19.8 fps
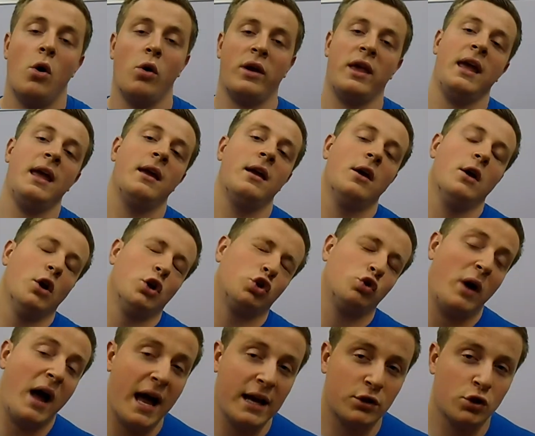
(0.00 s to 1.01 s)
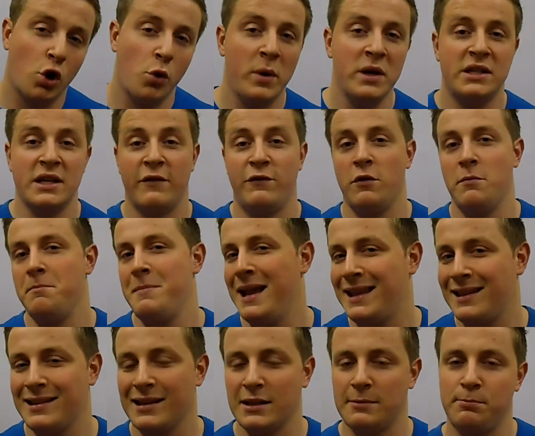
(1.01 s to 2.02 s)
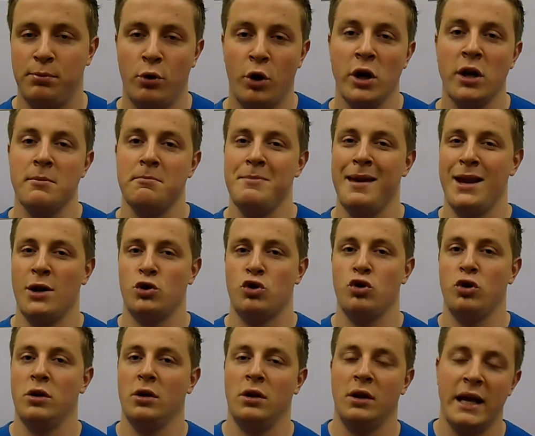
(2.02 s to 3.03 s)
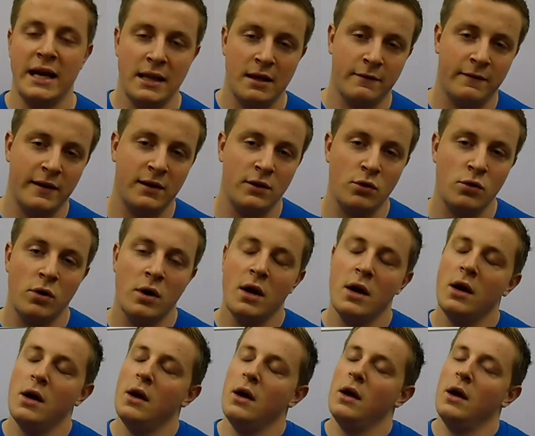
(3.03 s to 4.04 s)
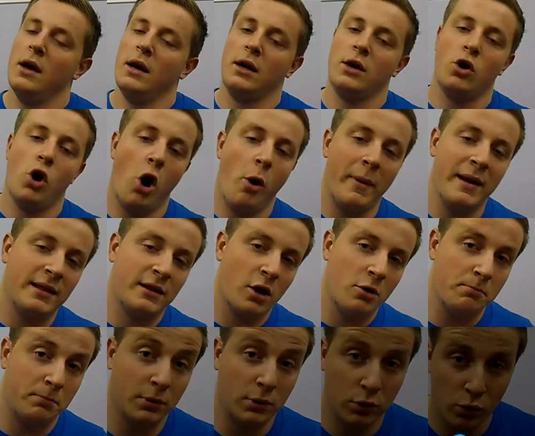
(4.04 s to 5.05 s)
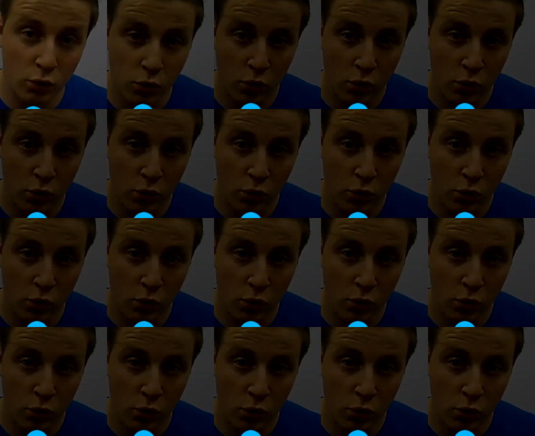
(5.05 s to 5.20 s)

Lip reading: Okay, so as always, if you've made it to this point, make sure you like the video, comment down